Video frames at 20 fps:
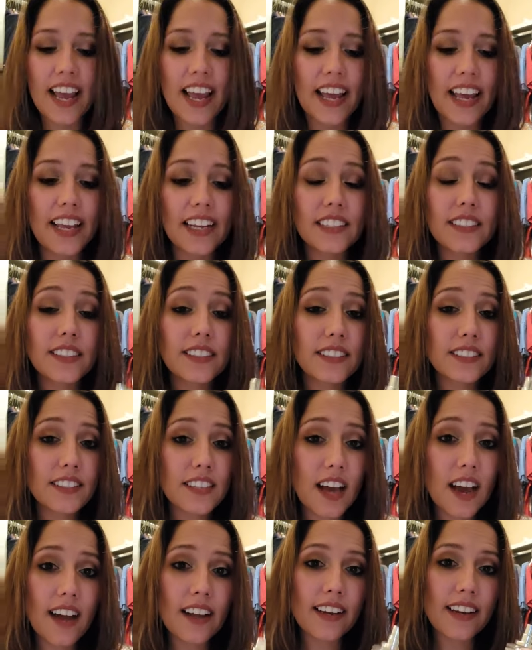It does
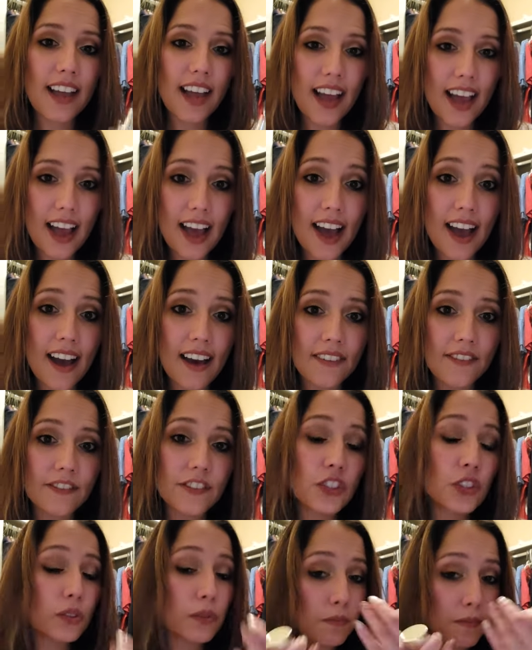not have,
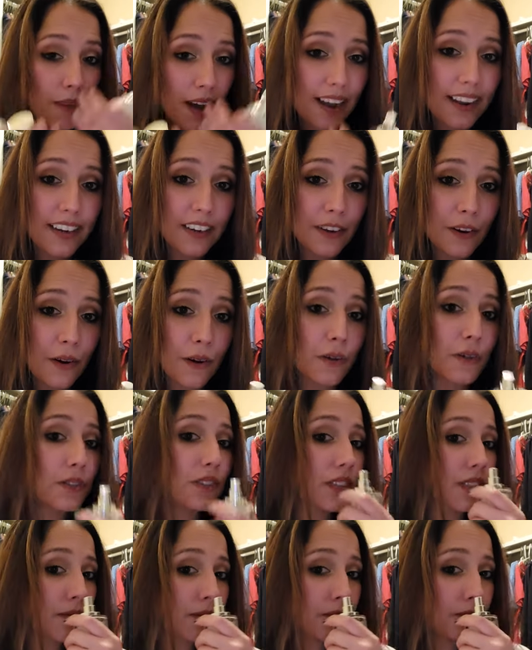to my
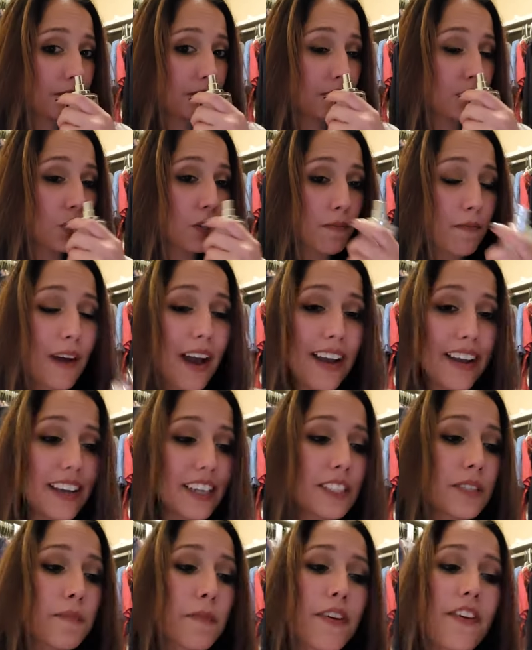nose, to my
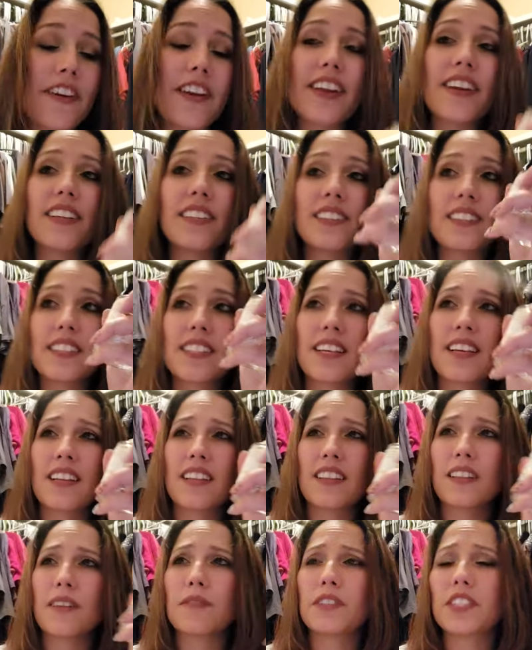experience.
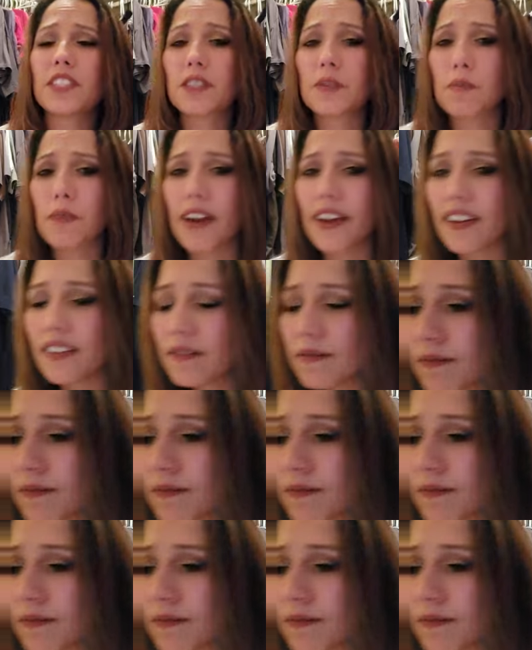Let me just spray